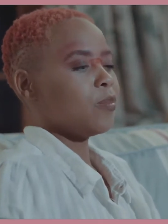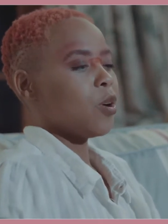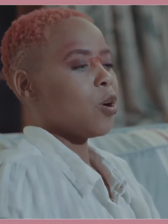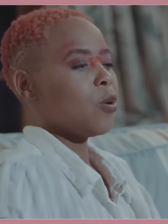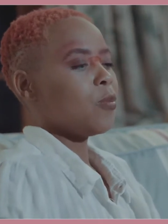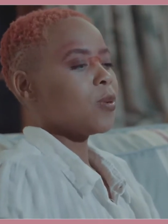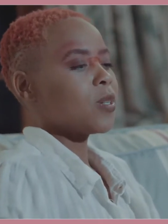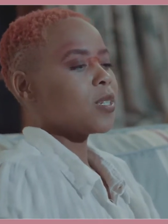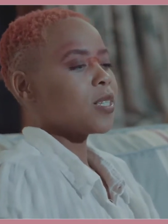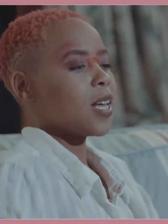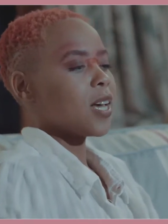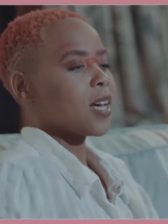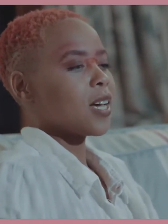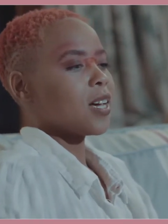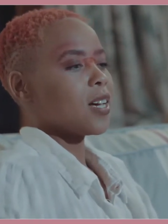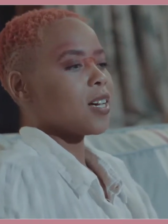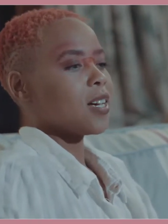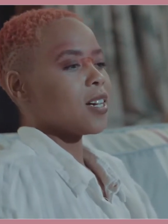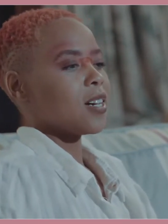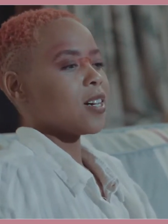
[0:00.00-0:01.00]
almost like
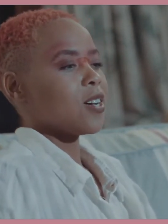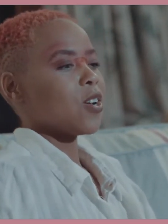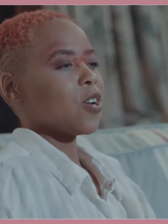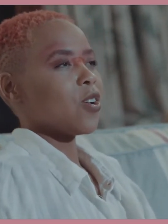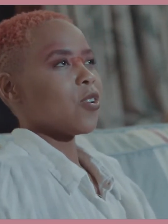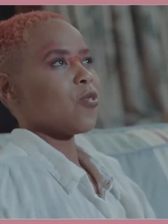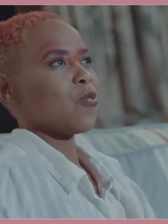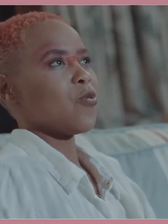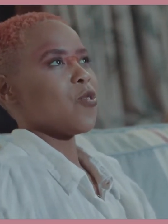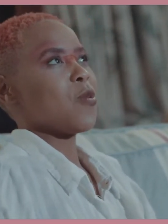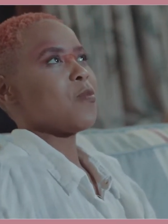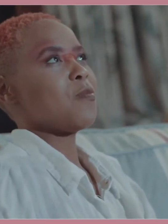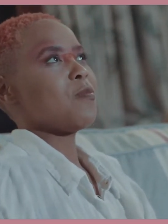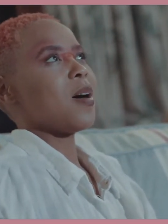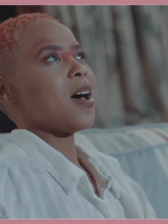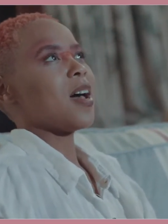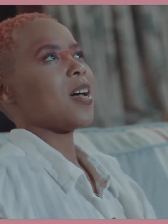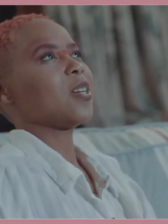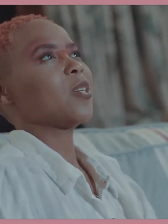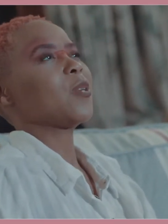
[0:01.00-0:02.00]
a
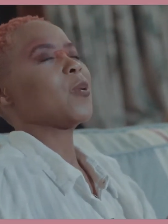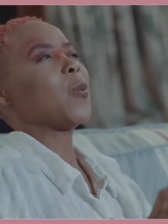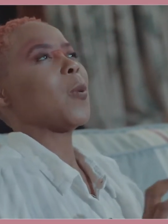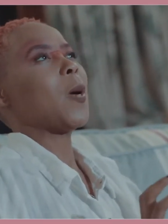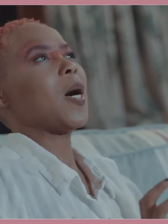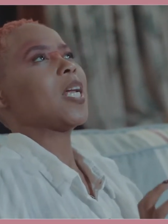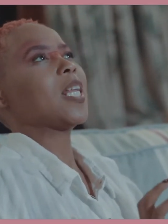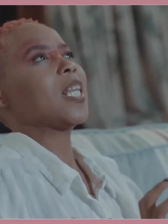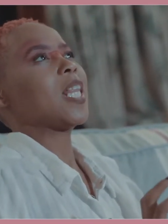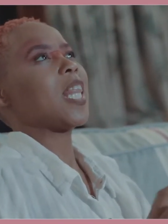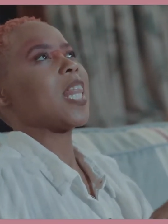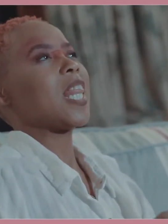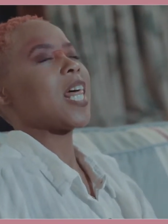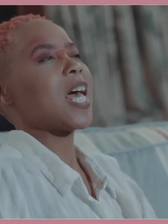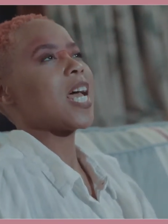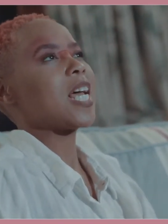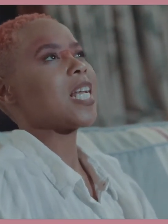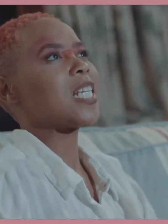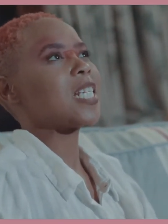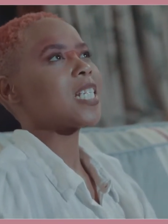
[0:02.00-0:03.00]
remind one
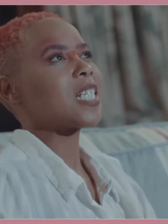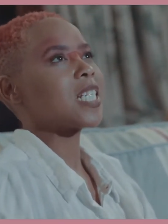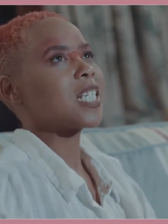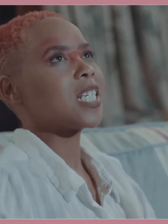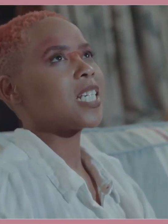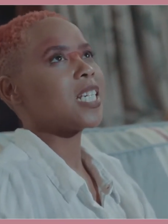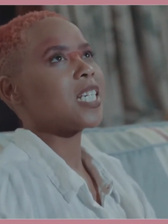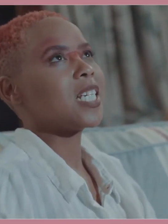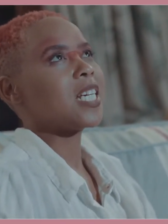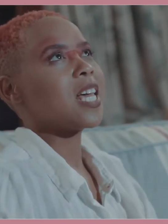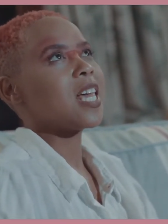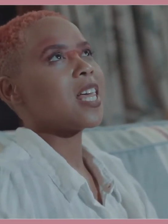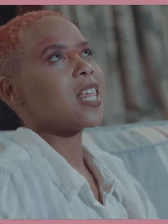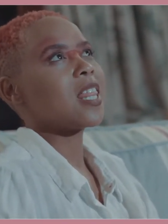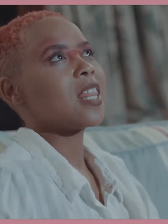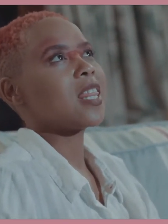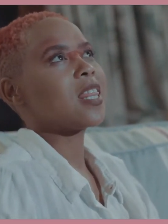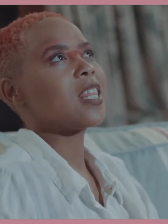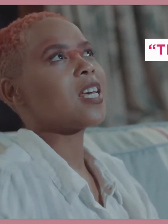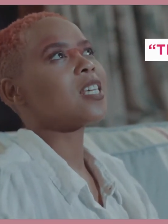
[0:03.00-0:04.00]
that
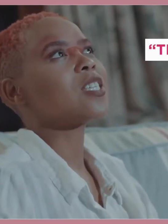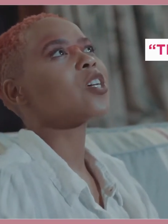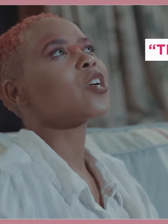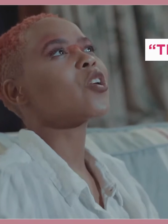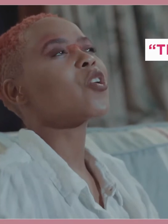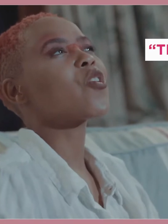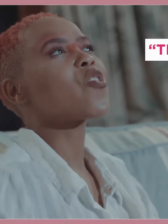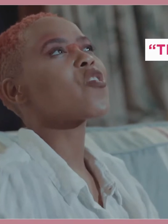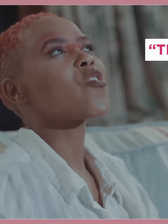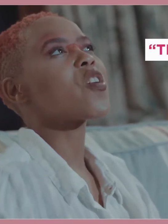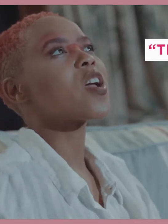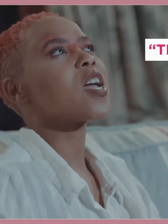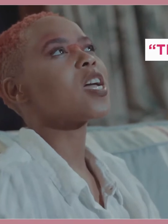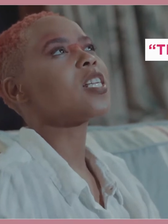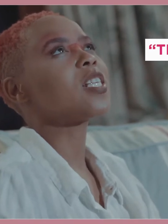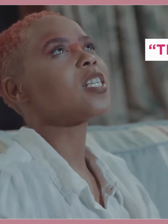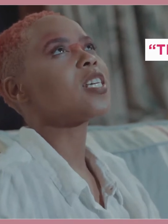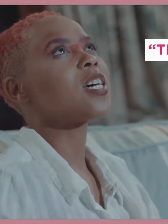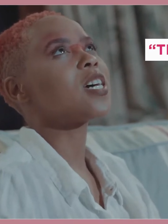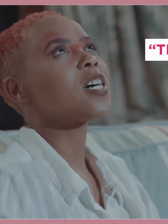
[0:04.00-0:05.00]
there's a
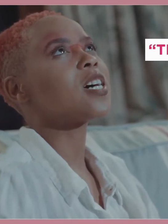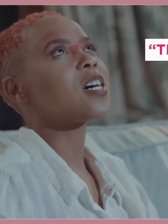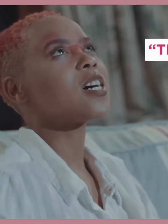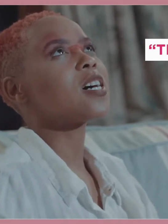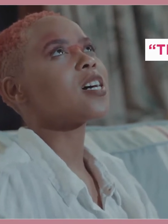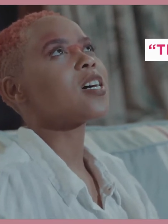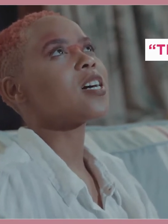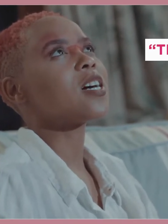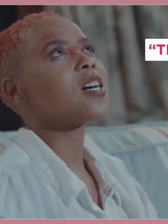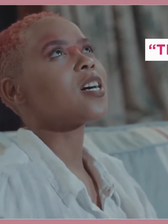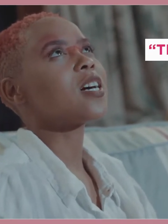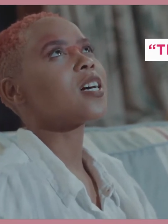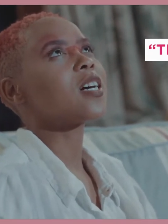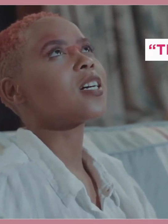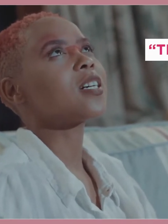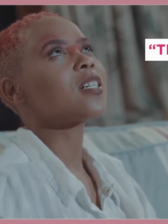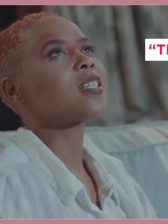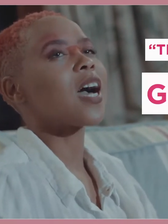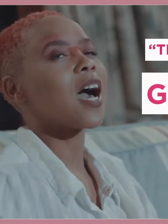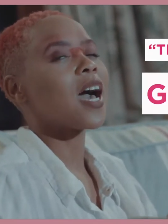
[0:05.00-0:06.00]
greater
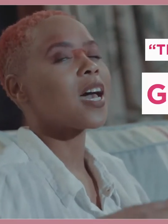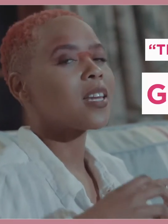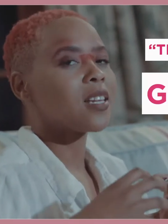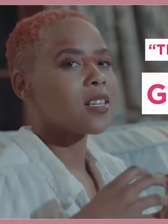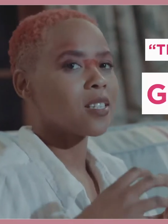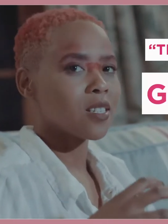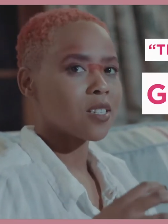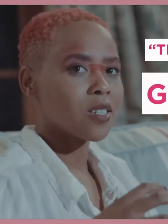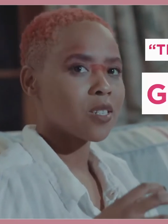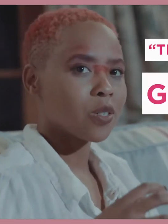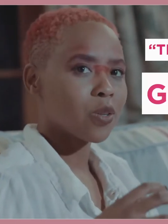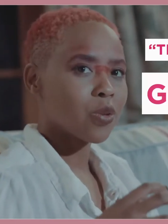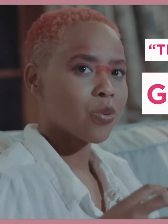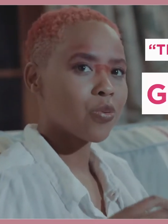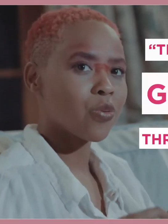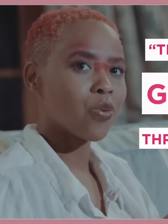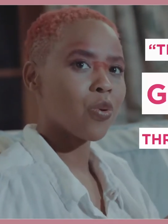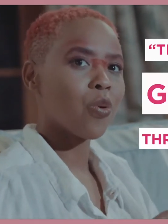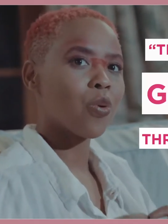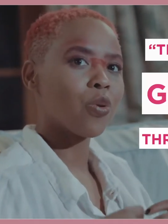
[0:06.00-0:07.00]
guidance
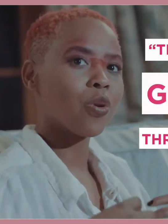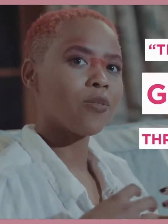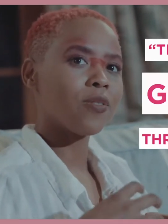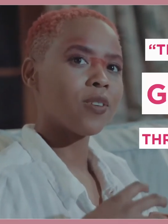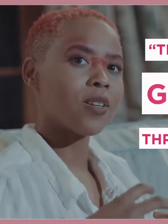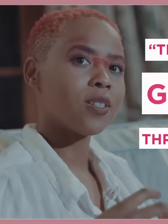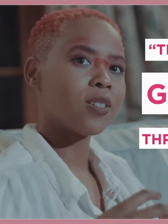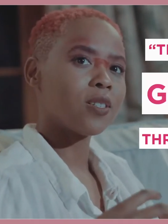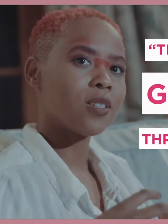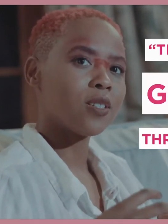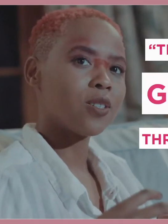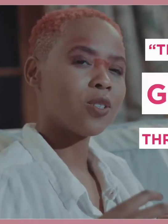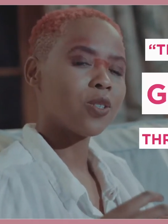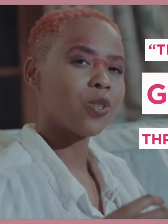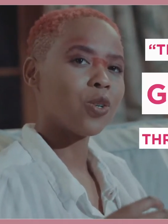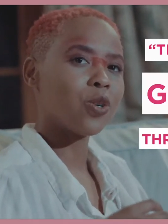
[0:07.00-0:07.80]
through all of it you